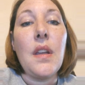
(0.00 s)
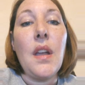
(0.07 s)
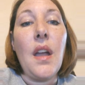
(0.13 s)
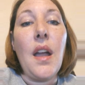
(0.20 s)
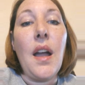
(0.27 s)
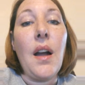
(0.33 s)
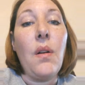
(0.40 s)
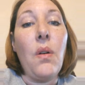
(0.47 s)

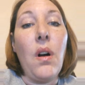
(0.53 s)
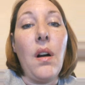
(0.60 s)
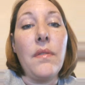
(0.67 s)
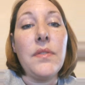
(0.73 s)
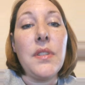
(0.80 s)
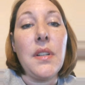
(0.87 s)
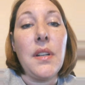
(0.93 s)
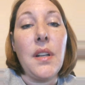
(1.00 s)
how
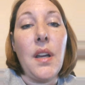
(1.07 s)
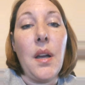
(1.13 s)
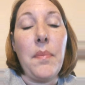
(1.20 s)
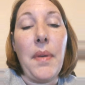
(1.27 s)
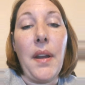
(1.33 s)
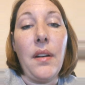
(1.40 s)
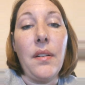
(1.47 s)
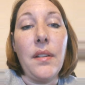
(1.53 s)
often a
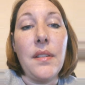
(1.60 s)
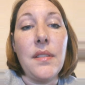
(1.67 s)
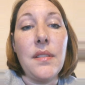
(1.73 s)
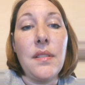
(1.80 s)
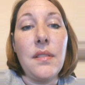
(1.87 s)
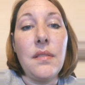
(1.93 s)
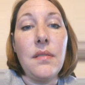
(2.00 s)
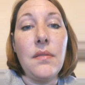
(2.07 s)

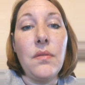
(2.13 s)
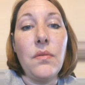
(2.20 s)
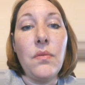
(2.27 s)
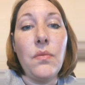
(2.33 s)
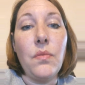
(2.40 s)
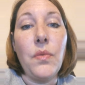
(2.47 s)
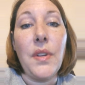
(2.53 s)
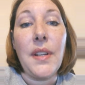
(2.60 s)
parent
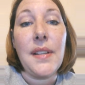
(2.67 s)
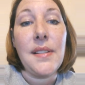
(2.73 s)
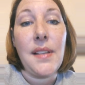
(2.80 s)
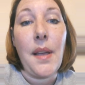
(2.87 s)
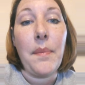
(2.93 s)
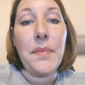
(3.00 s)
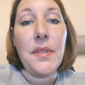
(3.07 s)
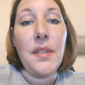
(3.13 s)
would
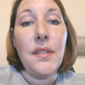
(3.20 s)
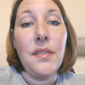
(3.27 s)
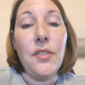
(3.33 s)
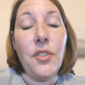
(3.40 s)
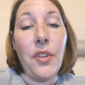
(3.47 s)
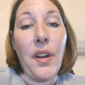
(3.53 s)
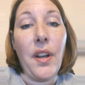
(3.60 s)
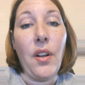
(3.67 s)
accept
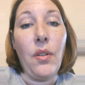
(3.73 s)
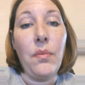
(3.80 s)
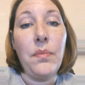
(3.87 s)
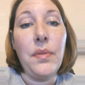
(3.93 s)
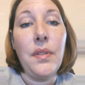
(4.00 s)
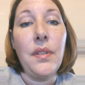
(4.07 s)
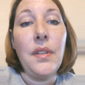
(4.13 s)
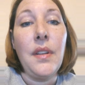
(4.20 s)
your help.
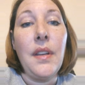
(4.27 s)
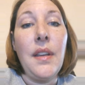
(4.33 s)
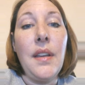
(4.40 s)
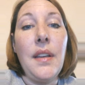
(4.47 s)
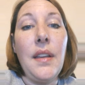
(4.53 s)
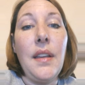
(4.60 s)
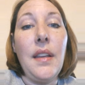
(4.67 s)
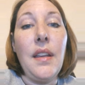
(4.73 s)

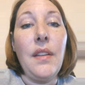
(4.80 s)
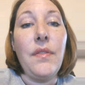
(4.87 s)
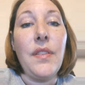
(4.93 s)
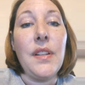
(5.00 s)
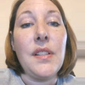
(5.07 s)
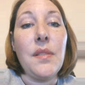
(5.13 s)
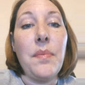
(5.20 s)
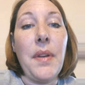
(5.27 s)
If
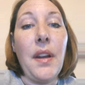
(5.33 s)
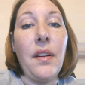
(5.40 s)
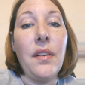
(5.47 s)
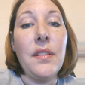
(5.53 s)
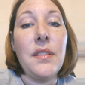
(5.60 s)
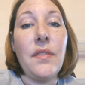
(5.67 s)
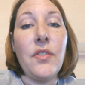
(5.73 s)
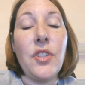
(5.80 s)
it's a
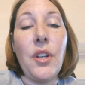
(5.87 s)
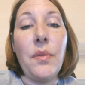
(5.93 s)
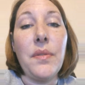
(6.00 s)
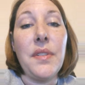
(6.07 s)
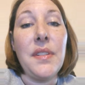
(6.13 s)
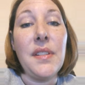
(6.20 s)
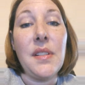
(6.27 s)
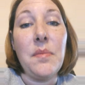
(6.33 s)
parent of a child with a
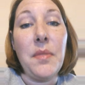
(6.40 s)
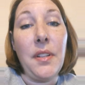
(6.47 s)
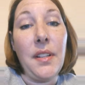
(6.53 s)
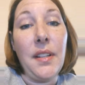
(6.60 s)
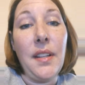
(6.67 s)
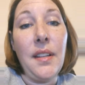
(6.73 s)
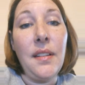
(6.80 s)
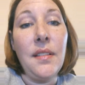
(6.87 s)

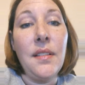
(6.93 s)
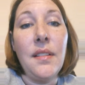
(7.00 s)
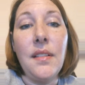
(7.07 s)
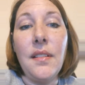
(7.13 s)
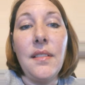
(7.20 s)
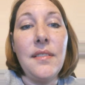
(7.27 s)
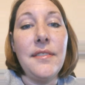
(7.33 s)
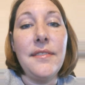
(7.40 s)
disability,
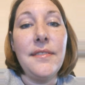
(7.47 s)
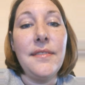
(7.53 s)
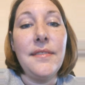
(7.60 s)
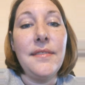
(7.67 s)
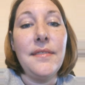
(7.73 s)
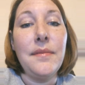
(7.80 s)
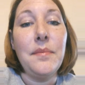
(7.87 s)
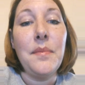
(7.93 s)

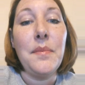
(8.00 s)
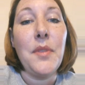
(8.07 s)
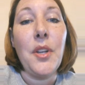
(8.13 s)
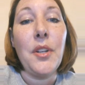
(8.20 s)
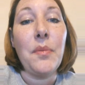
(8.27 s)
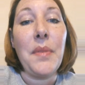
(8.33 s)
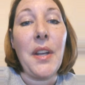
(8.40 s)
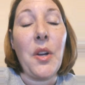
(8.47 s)

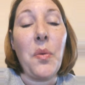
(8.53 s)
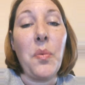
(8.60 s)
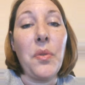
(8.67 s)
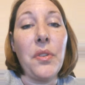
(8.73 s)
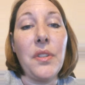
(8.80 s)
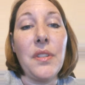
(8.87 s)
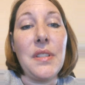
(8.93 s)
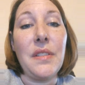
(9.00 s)
it'll make a
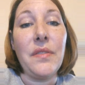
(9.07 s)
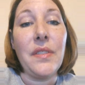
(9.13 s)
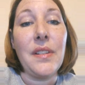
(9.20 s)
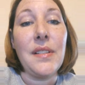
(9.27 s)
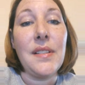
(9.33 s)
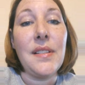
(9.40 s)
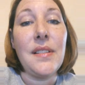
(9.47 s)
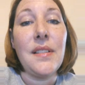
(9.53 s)
world of
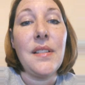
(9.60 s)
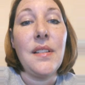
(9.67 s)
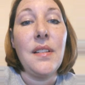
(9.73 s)
difference.